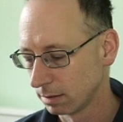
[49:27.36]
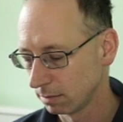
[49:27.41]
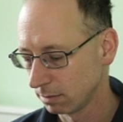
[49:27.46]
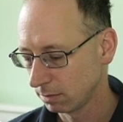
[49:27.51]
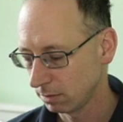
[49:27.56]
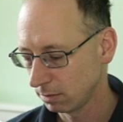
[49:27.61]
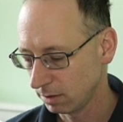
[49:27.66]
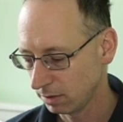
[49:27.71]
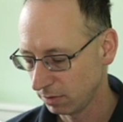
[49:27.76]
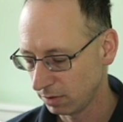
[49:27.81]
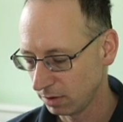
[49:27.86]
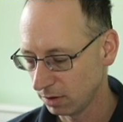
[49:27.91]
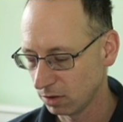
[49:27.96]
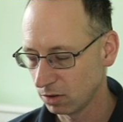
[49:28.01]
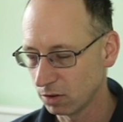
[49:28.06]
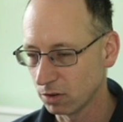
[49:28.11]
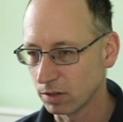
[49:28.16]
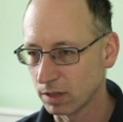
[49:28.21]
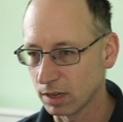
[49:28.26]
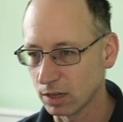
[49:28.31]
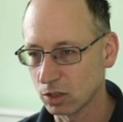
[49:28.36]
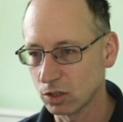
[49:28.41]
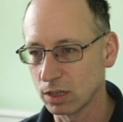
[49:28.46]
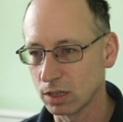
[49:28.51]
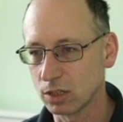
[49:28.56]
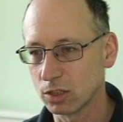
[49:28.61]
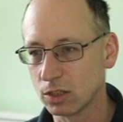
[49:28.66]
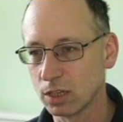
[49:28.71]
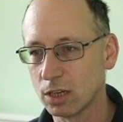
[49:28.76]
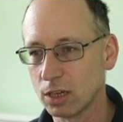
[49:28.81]
I wonder if you can do
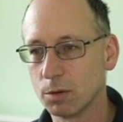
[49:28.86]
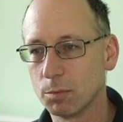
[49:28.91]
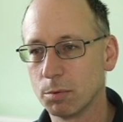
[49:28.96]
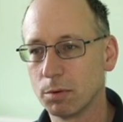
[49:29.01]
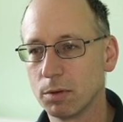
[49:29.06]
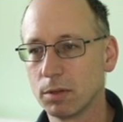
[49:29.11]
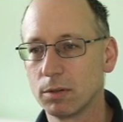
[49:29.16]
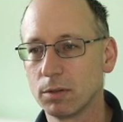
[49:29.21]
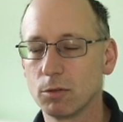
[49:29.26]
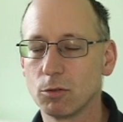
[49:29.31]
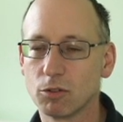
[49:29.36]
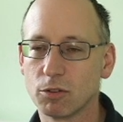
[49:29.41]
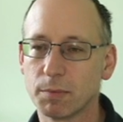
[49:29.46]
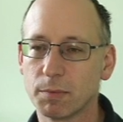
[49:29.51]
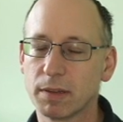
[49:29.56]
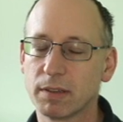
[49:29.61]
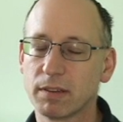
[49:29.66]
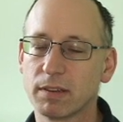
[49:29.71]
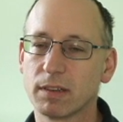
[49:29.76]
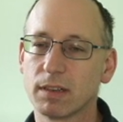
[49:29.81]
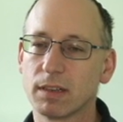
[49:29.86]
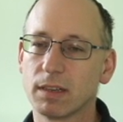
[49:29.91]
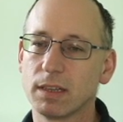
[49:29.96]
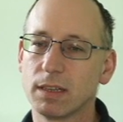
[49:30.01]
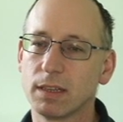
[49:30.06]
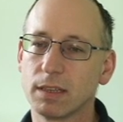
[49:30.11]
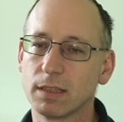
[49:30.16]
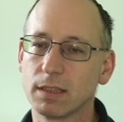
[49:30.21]
help automatically.